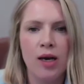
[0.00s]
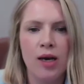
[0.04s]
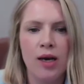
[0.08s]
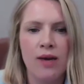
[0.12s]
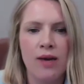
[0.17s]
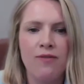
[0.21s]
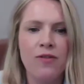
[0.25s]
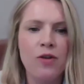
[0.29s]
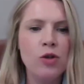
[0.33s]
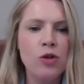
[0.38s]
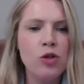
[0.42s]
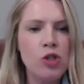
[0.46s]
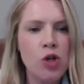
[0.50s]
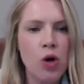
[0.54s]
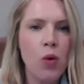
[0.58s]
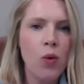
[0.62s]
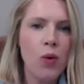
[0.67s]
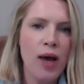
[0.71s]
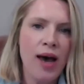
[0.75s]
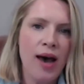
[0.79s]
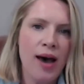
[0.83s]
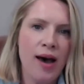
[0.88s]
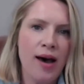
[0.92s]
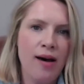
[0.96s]
If you don't
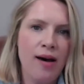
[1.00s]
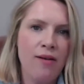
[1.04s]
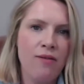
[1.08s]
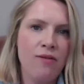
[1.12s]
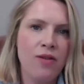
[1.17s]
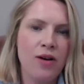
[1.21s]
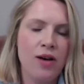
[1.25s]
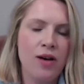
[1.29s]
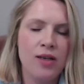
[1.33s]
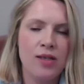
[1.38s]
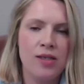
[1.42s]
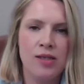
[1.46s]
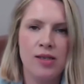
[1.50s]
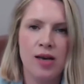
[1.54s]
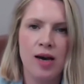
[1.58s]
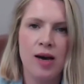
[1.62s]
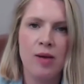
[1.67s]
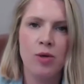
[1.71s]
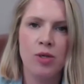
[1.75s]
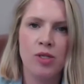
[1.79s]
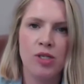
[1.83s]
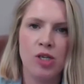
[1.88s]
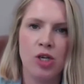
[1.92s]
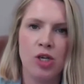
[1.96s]
have a
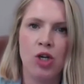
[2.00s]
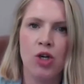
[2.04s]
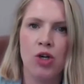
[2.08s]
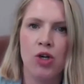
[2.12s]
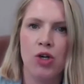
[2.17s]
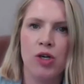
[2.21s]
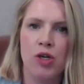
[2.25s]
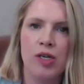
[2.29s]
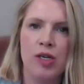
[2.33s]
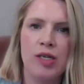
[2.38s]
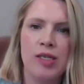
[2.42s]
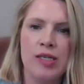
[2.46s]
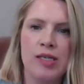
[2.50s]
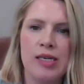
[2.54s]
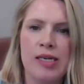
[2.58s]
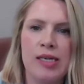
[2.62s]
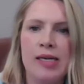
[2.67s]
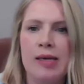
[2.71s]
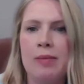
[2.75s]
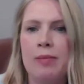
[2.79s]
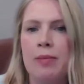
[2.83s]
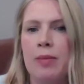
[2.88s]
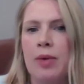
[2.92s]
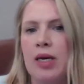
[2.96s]
cybersecurity
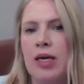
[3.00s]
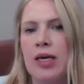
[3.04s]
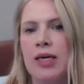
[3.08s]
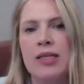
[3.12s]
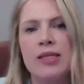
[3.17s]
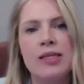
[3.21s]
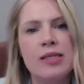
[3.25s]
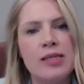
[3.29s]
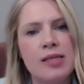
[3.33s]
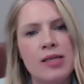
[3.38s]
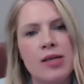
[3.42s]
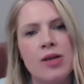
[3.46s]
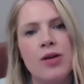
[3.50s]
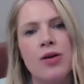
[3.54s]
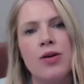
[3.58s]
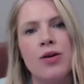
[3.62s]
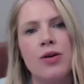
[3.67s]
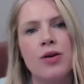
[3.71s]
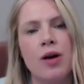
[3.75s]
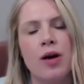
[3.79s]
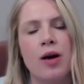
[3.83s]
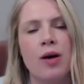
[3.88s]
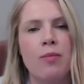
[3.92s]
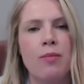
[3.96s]
team,
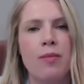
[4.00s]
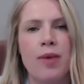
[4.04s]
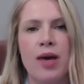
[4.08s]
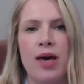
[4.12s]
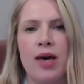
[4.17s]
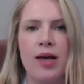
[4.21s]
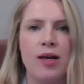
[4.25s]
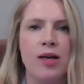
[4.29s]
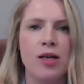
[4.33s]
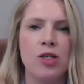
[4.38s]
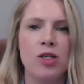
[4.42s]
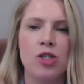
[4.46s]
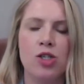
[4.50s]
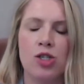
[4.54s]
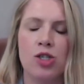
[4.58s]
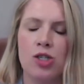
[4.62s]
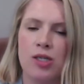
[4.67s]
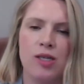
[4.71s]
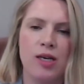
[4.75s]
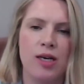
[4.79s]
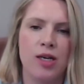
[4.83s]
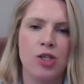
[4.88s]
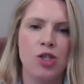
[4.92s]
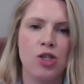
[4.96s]
consider a managed
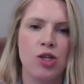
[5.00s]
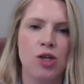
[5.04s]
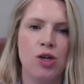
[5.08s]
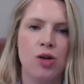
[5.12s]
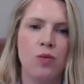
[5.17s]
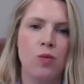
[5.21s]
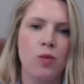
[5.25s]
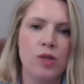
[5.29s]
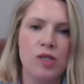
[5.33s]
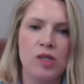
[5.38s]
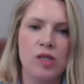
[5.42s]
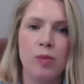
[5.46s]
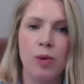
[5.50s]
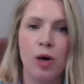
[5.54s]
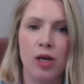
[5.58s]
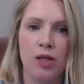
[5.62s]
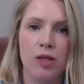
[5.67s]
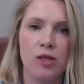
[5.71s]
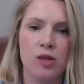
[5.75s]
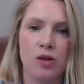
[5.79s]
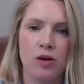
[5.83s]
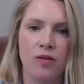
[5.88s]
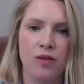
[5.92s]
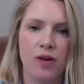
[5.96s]
detection and
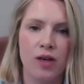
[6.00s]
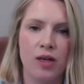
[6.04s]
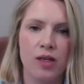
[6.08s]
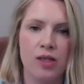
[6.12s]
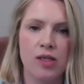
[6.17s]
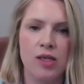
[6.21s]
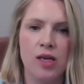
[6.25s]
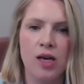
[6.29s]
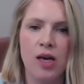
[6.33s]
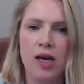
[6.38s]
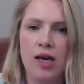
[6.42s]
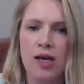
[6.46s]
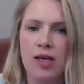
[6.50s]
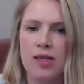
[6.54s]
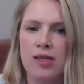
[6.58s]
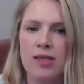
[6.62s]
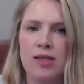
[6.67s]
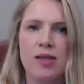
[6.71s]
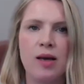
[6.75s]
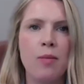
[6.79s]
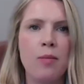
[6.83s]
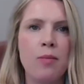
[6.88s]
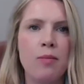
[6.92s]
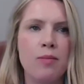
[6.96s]
response service,
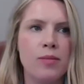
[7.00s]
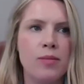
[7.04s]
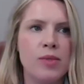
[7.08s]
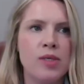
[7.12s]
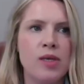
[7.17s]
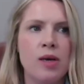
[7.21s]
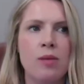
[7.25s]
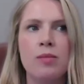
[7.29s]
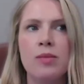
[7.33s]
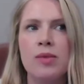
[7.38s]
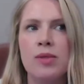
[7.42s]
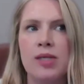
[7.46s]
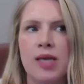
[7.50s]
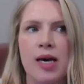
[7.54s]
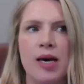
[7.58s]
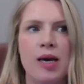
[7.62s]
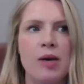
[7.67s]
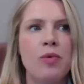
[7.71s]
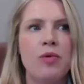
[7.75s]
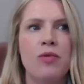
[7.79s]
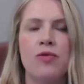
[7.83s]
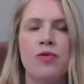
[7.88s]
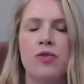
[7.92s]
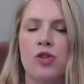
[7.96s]
some
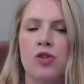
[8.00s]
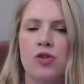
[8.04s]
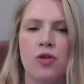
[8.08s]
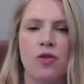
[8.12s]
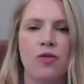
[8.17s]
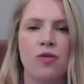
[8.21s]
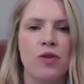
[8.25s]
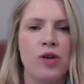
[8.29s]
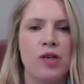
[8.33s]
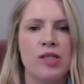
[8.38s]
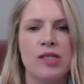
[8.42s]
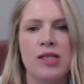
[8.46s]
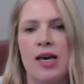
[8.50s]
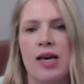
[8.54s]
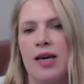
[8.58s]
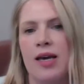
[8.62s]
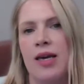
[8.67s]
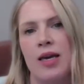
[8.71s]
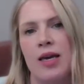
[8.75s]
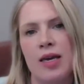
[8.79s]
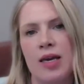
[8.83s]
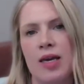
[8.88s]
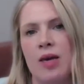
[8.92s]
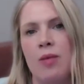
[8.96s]
type of service that
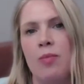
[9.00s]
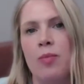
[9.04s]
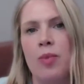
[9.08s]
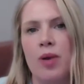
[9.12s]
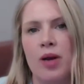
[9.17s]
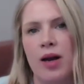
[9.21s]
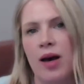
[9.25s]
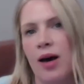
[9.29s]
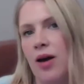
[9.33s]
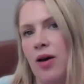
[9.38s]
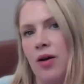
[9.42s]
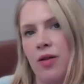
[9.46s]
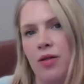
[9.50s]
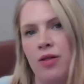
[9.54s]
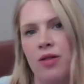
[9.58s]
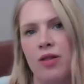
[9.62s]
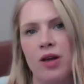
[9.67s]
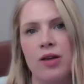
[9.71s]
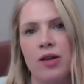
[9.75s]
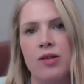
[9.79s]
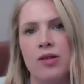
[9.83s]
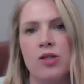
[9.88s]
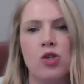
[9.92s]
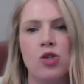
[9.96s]
can keep an eye on
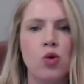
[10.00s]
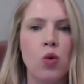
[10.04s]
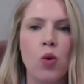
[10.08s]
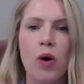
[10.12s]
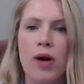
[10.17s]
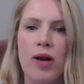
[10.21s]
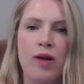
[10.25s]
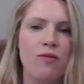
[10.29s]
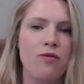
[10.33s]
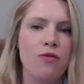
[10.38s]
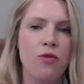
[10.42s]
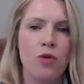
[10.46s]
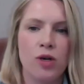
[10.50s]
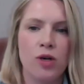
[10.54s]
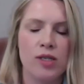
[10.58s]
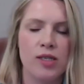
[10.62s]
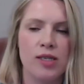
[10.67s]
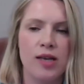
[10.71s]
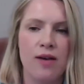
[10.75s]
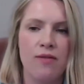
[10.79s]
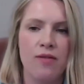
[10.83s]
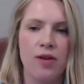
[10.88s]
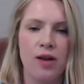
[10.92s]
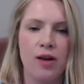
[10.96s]
things
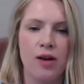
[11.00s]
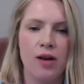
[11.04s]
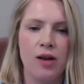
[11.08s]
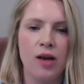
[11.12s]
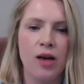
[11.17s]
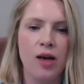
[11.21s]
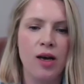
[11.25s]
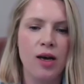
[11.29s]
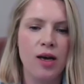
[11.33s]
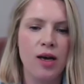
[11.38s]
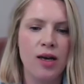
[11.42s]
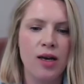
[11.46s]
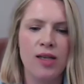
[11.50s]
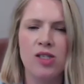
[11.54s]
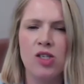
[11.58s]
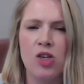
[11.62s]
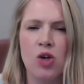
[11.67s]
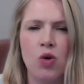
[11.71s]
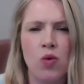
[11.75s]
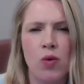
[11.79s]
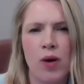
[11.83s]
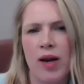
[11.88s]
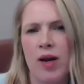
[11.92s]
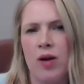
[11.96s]
24/7. It's
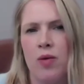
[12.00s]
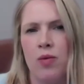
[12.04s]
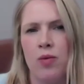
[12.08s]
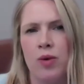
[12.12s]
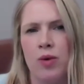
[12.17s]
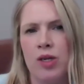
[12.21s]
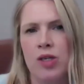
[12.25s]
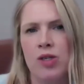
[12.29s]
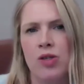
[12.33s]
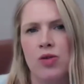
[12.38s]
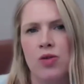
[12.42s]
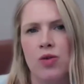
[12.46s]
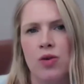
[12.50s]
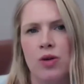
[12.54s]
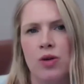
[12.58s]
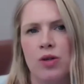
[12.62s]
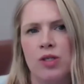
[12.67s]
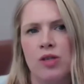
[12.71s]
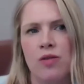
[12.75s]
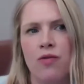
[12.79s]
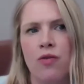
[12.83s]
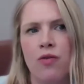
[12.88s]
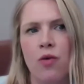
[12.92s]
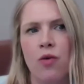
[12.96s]
a great
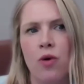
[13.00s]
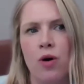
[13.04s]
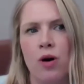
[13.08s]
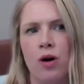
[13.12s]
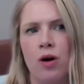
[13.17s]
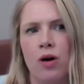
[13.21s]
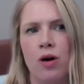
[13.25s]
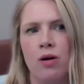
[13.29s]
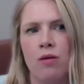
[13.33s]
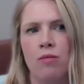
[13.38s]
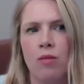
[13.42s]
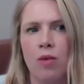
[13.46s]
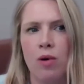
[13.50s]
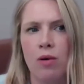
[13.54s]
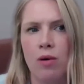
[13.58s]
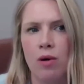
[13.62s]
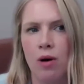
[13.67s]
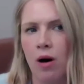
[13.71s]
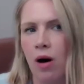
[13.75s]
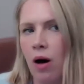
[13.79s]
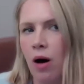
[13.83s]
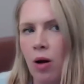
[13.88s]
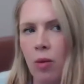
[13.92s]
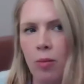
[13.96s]
resource for
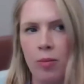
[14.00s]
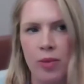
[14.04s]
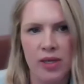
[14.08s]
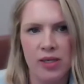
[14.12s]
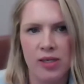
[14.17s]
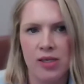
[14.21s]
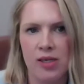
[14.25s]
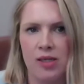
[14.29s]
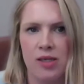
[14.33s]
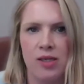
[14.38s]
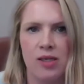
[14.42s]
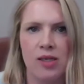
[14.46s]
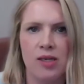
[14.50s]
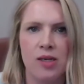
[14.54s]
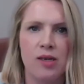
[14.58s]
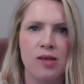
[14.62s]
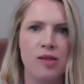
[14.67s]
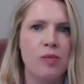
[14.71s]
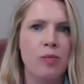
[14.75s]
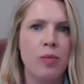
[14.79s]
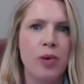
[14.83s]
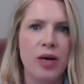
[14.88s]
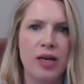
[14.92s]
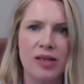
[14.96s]
all
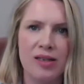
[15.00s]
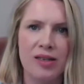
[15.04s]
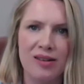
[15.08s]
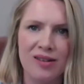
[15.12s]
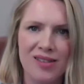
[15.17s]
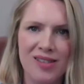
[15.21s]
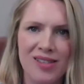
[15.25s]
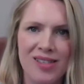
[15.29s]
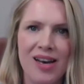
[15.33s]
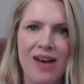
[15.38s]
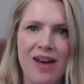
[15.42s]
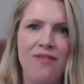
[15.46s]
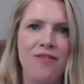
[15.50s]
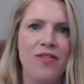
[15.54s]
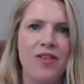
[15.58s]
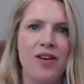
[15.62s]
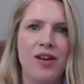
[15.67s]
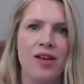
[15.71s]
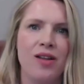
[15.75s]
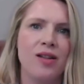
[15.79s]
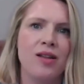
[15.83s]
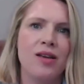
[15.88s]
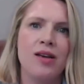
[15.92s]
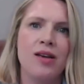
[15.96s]
businesses, but
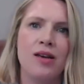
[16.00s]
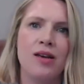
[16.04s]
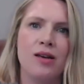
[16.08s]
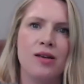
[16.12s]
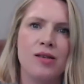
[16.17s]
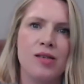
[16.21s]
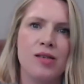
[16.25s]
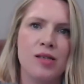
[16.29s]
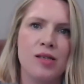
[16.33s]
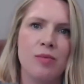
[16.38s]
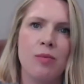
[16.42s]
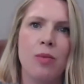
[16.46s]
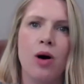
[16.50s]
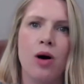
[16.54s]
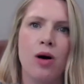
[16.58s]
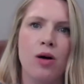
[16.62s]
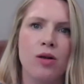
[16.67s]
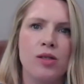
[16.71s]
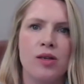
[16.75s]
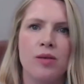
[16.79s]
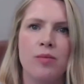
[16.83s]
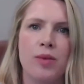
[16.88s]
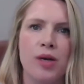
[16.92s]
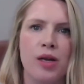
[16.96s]
definitely small
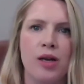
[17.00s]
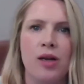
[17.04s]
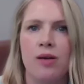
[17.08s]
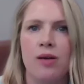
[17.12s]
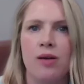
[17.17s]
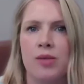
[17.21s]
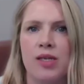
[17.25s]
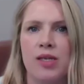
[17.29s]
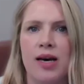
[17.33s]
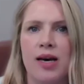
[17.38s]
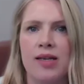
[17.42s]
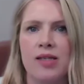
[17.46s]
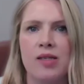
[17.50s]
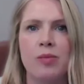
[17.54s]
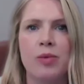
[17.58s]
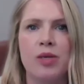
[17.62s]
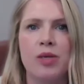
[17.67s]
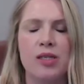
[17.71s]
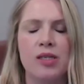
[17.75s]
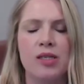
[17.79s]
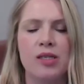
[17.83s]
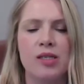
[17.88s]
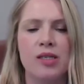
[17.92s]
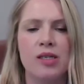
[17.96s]
to medium-sized
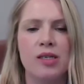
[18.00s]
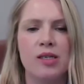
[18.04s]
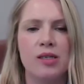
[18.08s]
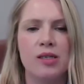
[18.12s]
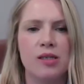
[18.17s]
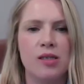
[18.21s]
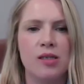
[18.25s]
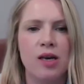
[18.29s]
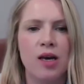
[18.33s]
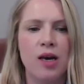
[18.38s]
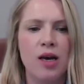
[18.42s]
businesses.